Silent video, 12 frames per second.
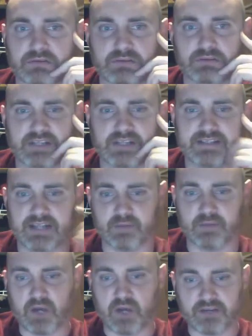Like I said, I
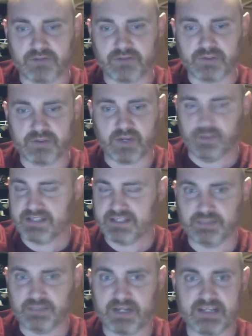walked through in 20 minutes, and
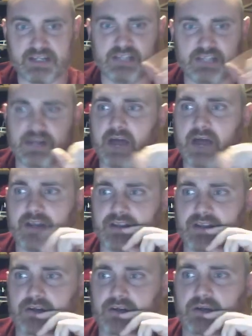it probably takes you an hour to
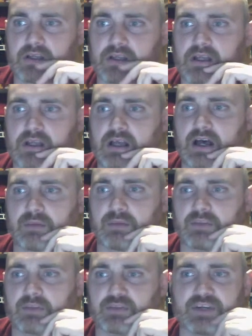do.
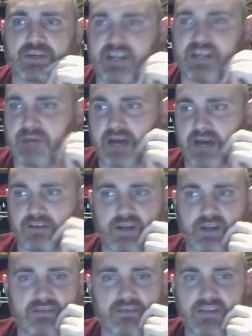Use a pre-trained model. You don't
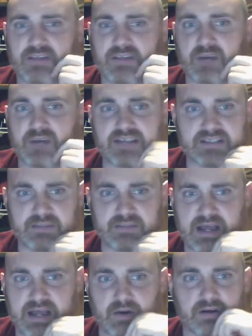have to have any of the processing
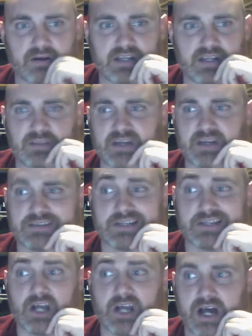power, any of the processing
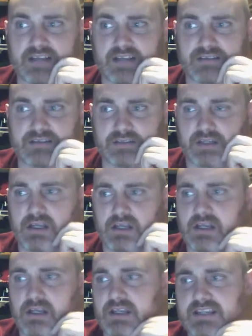costs,
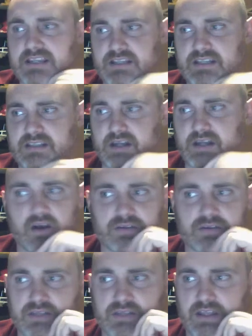easy
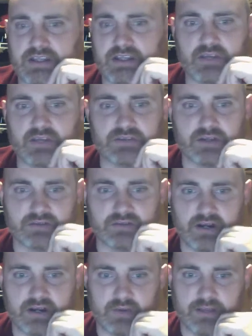installs, and then you get results right
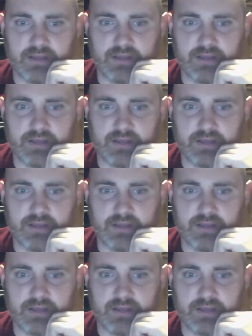away.